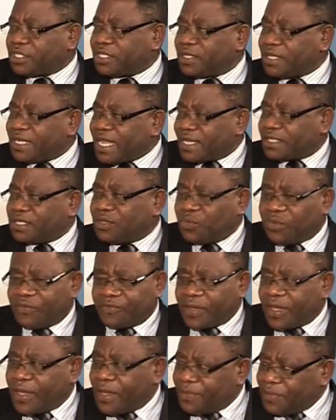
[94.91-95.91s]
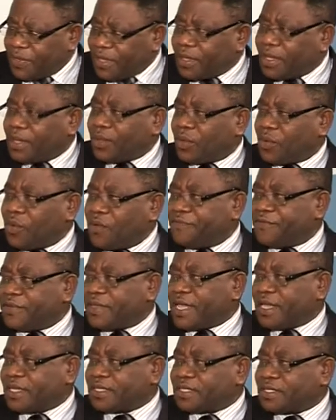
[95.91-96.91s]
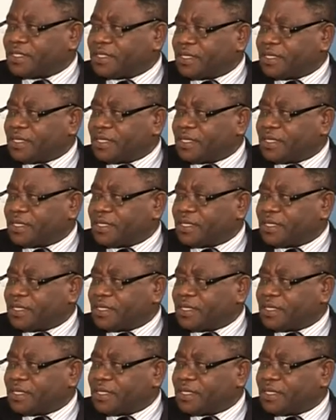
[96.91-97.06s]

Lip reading: does it with confidence.